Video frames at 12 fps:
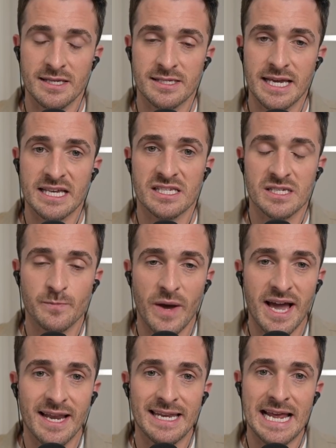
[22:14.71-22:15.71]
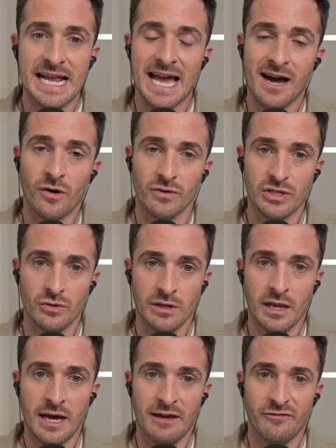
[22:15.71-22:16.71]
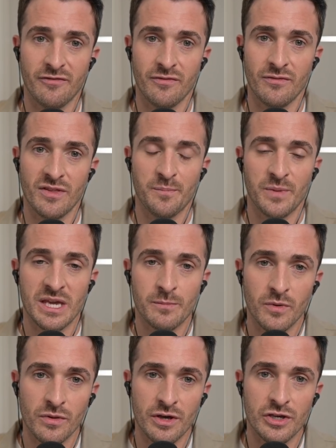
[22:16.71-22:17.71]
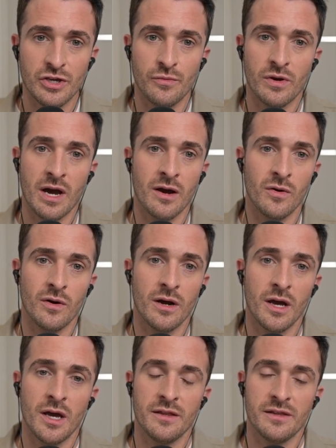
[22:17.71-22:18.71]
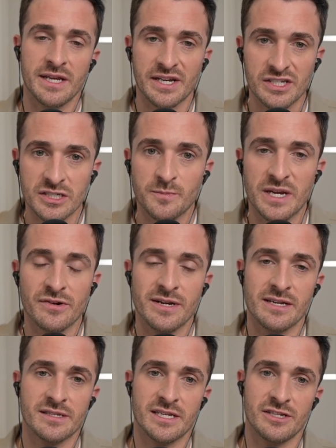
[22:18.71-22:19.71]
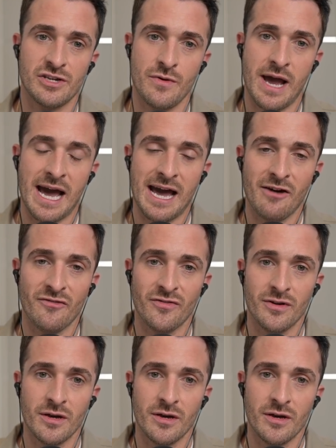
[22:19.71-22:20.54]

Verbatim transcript: It's expanding out your life, the people that you know, the experiences you have,